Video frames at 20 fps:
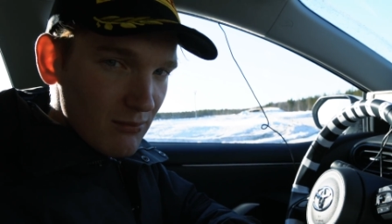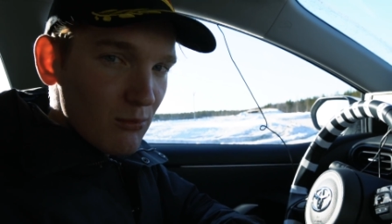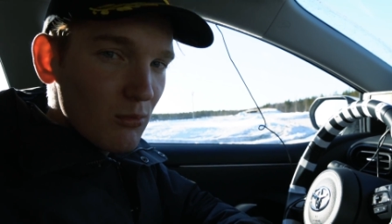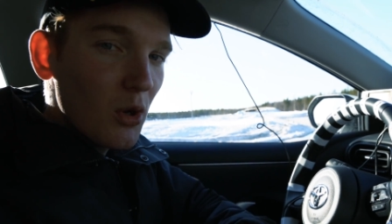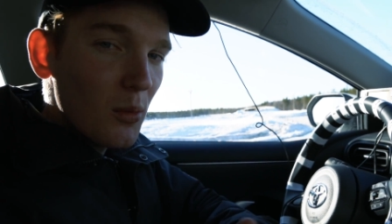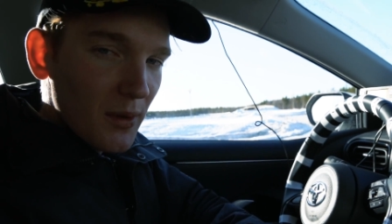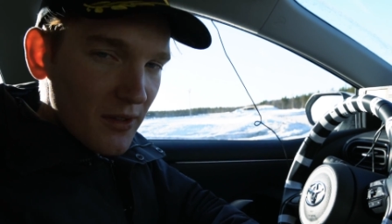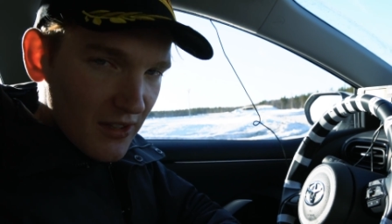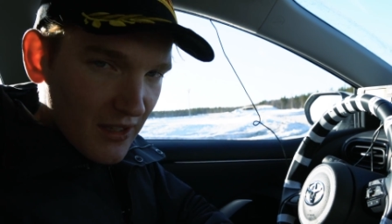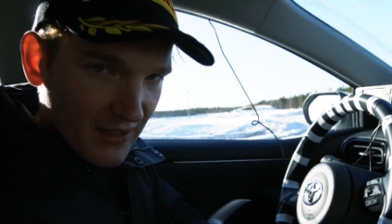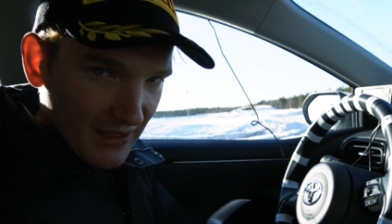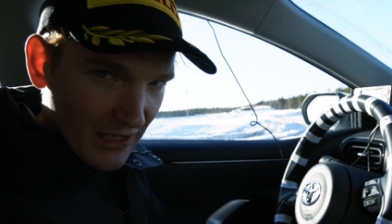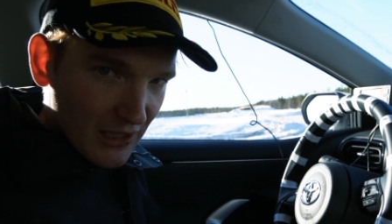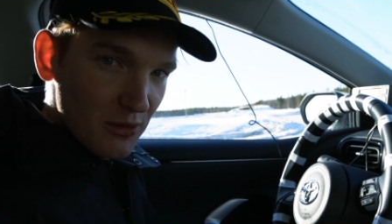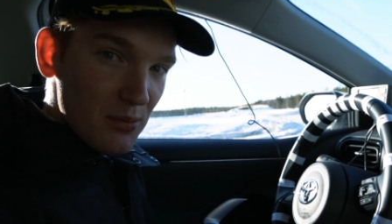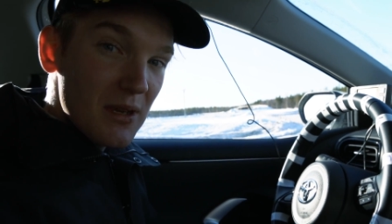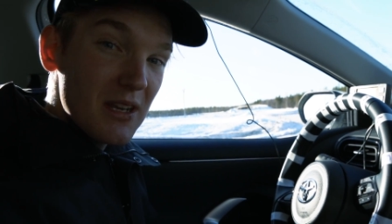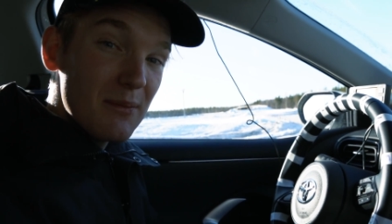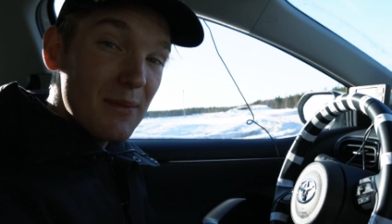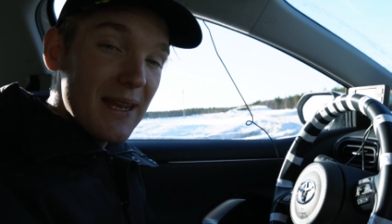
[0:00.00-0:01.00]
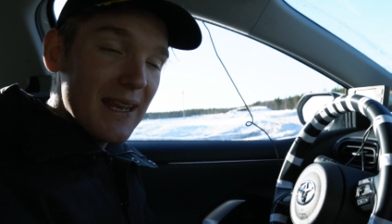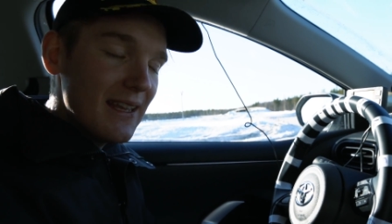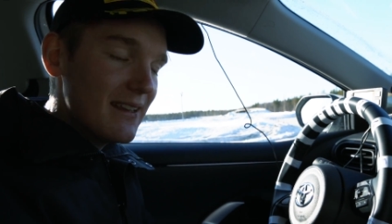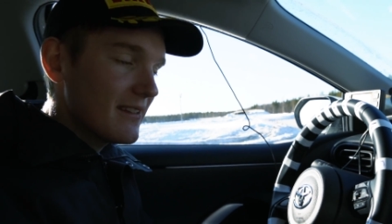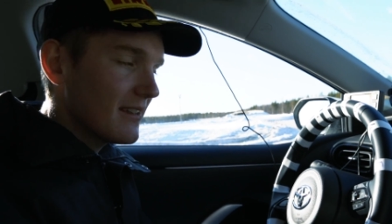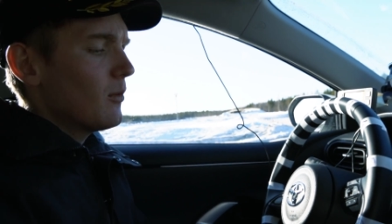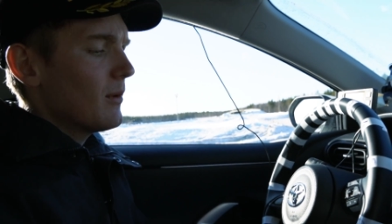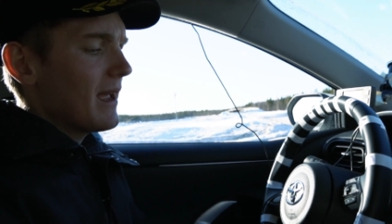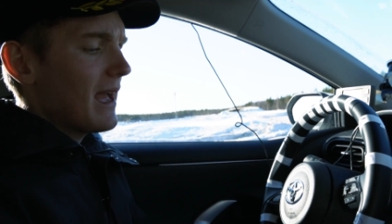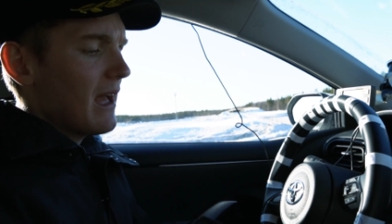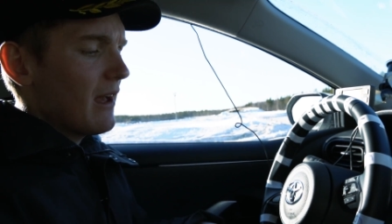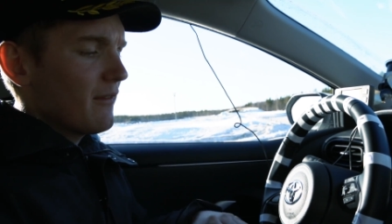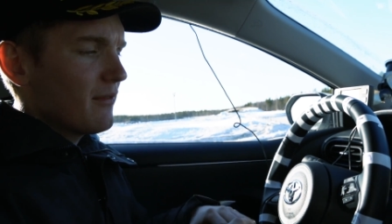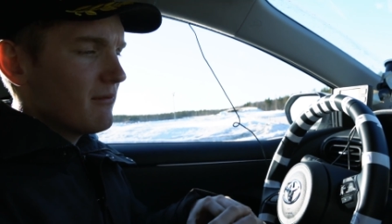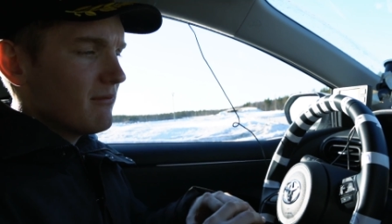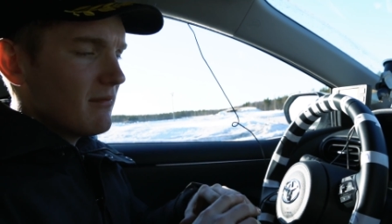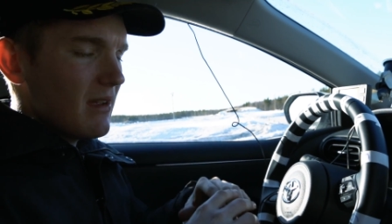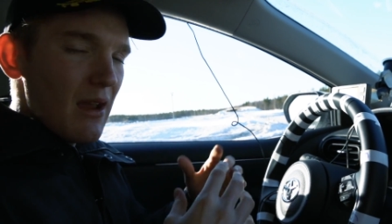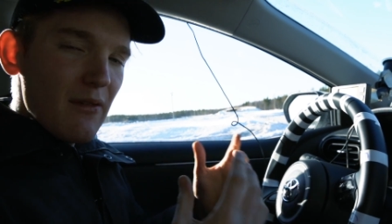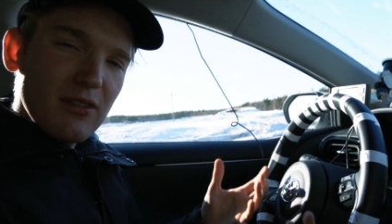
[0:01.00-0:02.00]
will be sitting next to me in a minute, we have
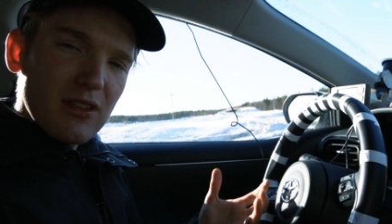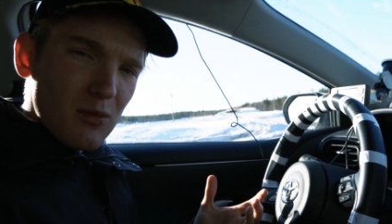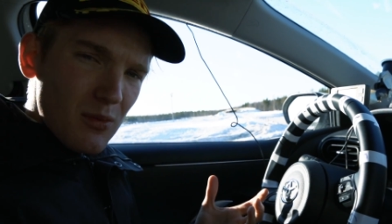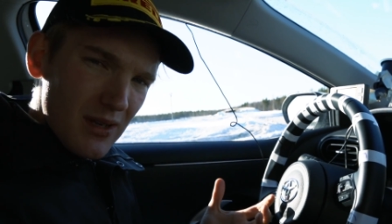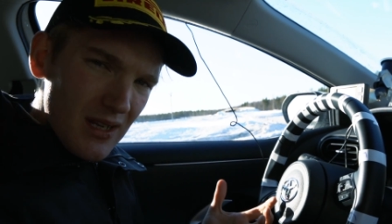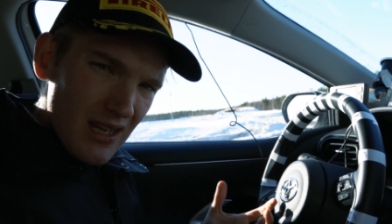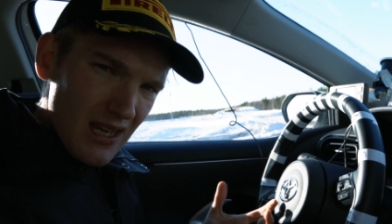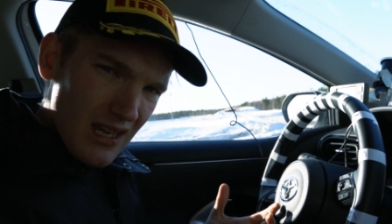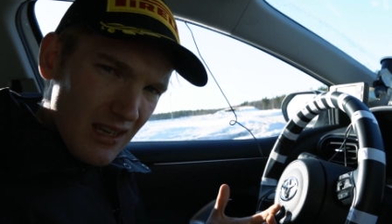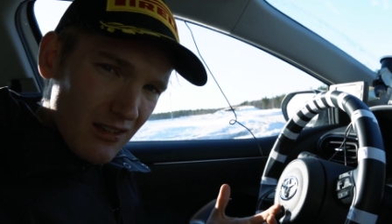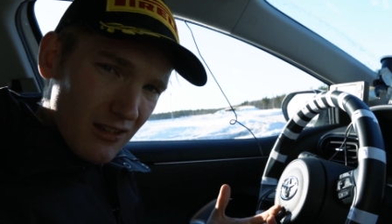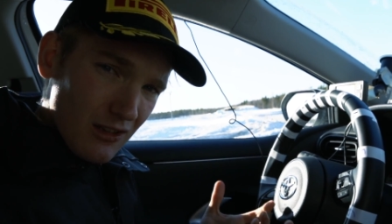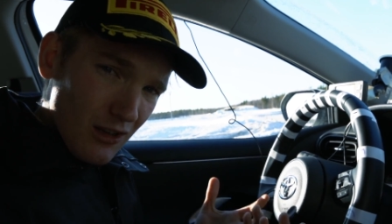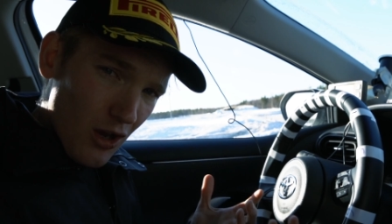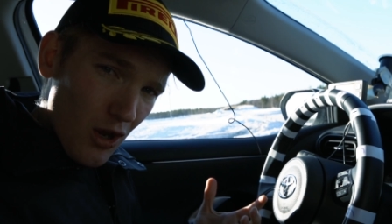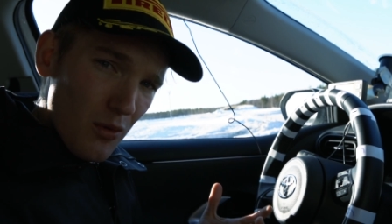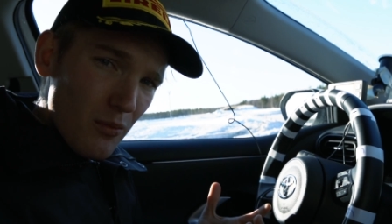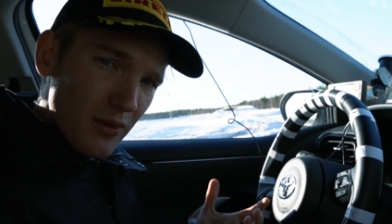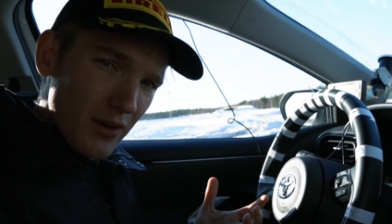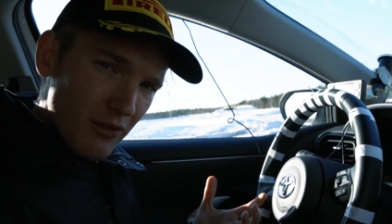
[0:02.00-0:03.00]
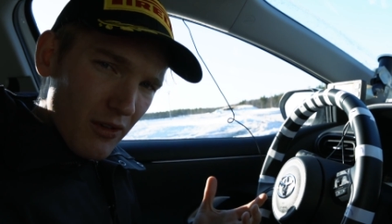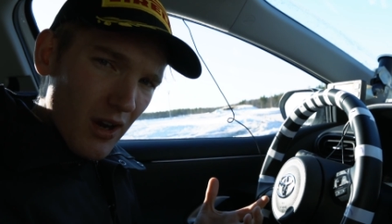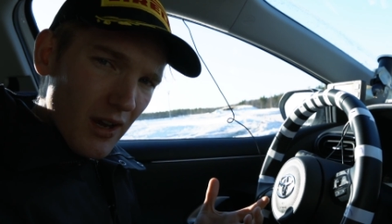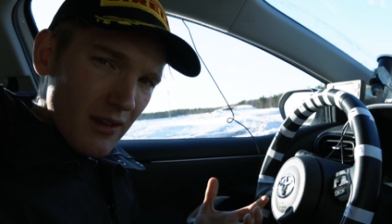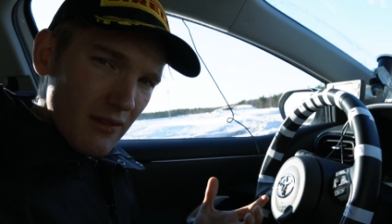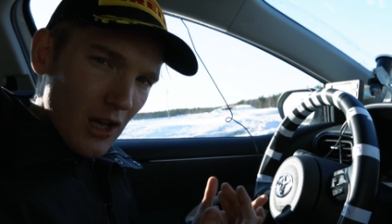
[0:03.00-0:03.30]
everything we need to hopefully write